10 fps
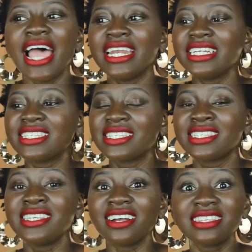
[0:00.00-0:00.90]
and it
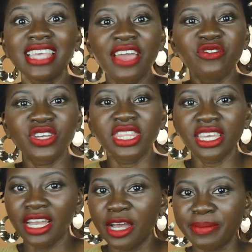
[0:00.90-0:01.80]
sucks
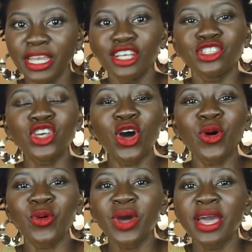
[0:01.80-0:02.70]
everything up.
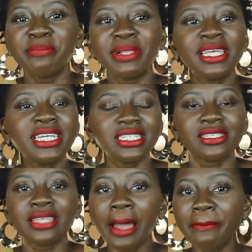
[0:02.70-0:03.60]
So please
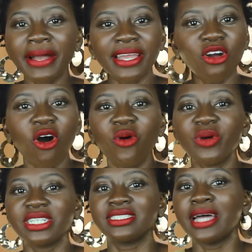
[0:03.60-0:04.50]
stop buying
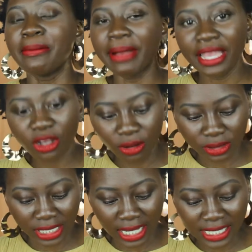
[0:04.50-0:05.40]
Always, stop buying
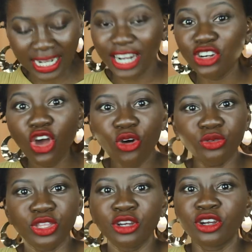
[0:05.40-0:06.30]
Kotex. And I
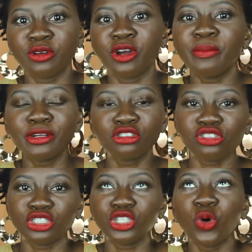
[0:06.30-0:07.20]
know their commercials
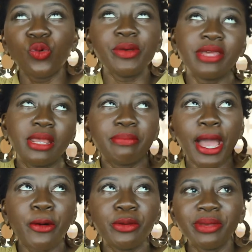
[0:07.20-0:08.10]
are so women
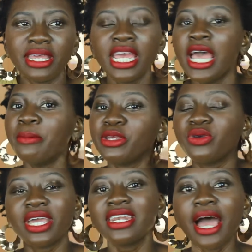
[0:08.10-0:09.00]
empowerment, but
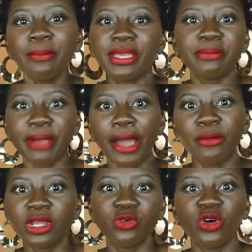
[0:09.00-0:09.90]
you cannot be
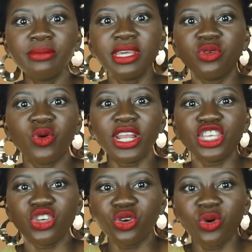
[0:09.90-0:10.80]
empowering women
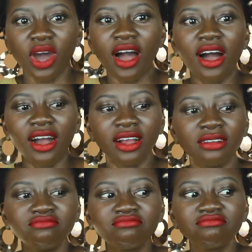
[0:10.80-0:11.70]
when you
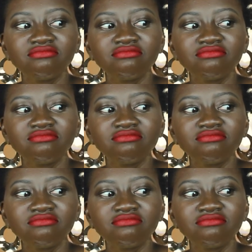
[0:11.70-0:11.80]
are